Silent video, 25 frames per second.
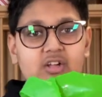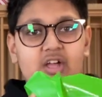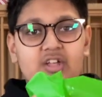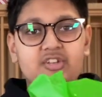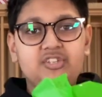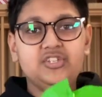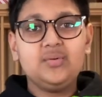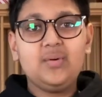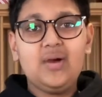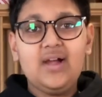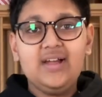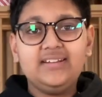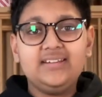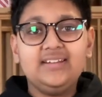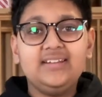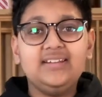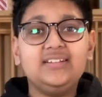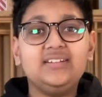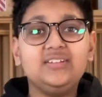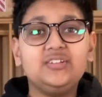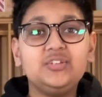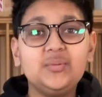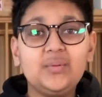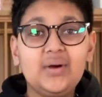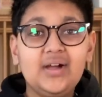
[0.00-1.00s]
Do what
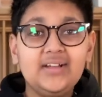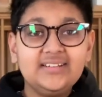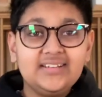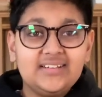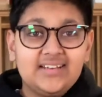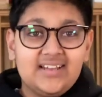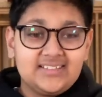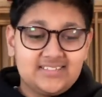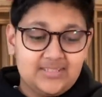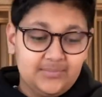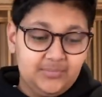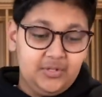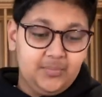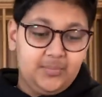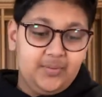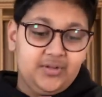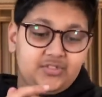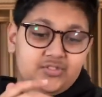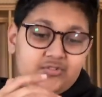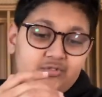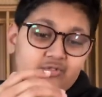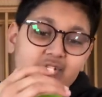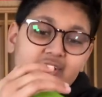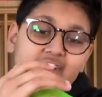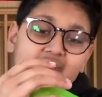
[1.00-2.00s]
I did last time with the
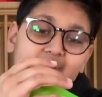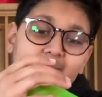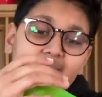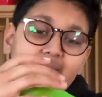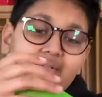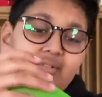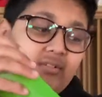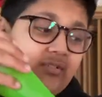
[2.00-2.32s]
buttercream.